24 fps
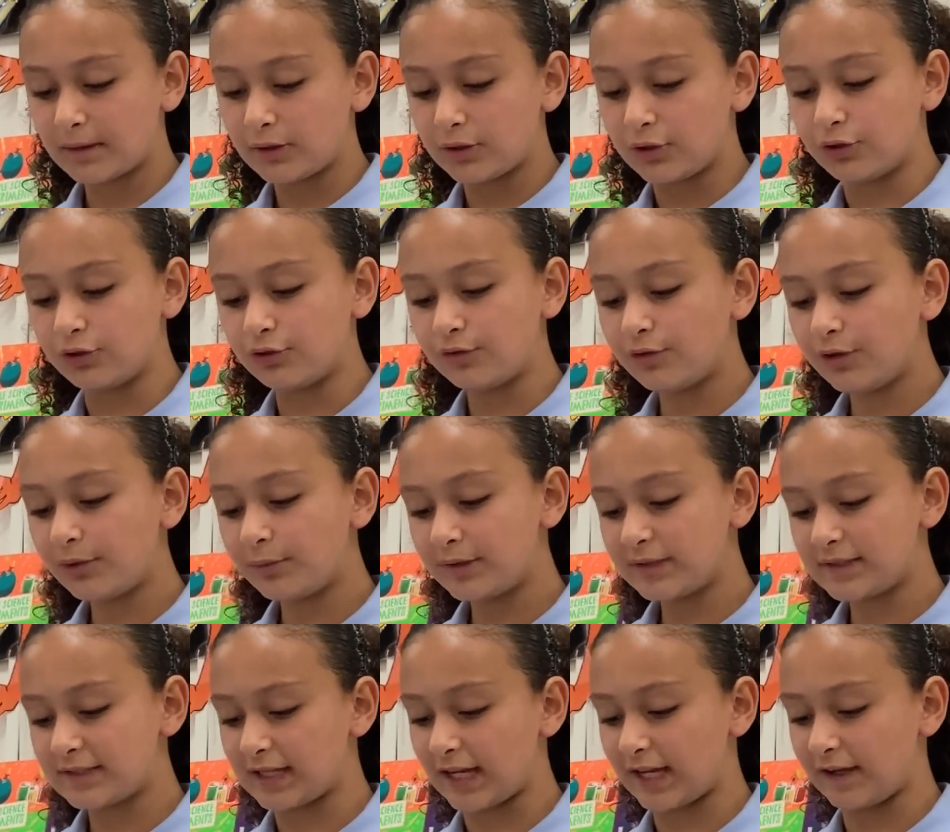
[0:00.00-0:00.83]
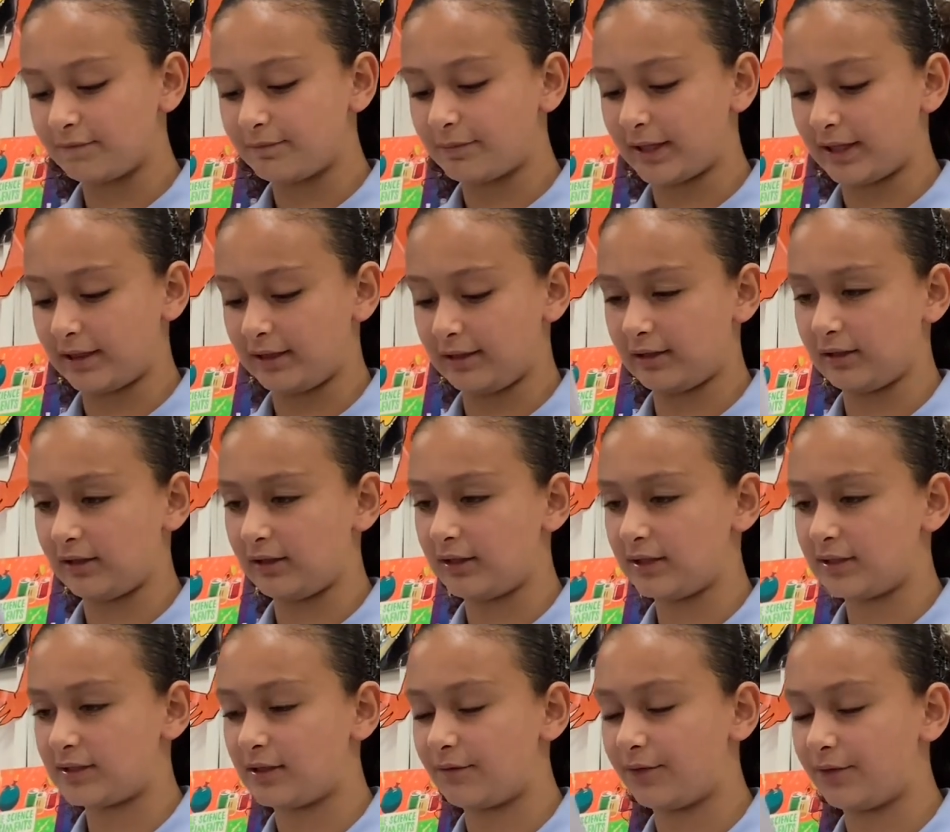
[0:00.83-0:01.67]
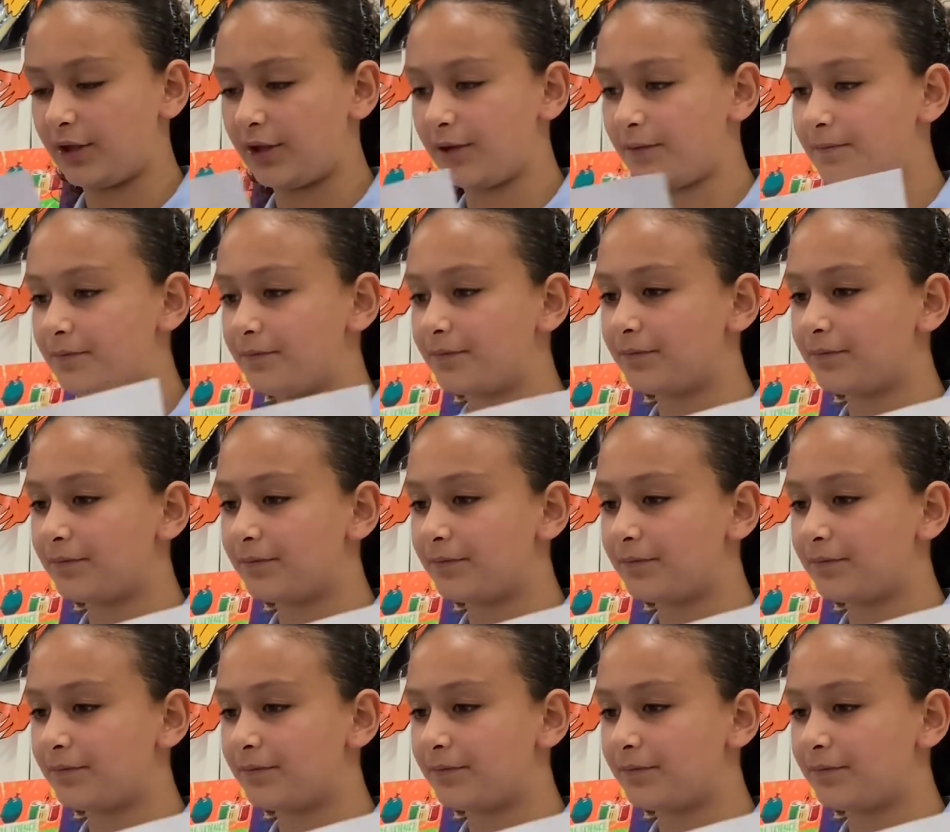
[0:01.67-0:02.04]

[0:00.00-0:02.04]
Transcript: Whoville was saved by the littlest of all.